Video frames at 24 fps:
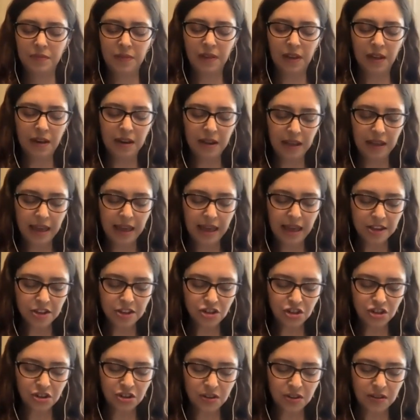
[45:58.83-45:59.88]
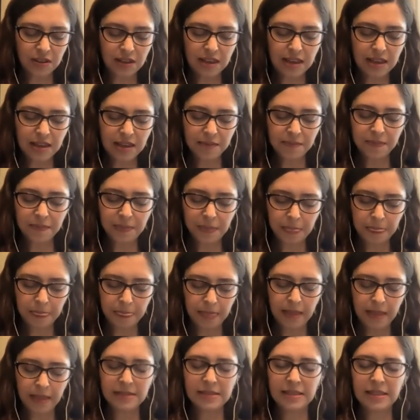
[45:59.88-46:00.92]
And occasionally,
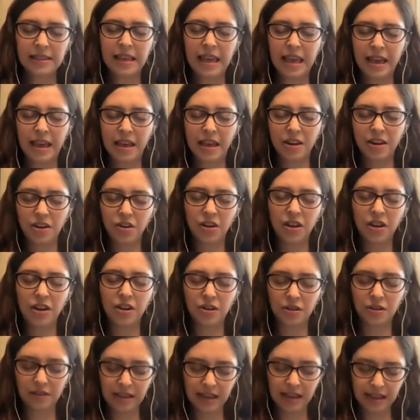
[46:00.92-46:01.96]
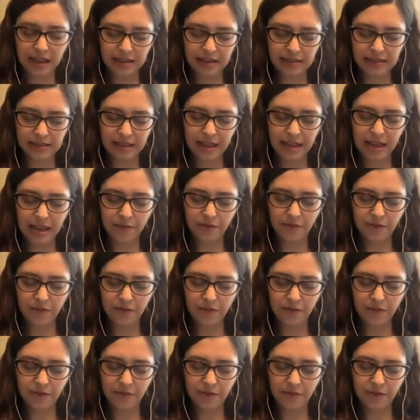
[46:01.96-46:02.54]
scan your inner landscape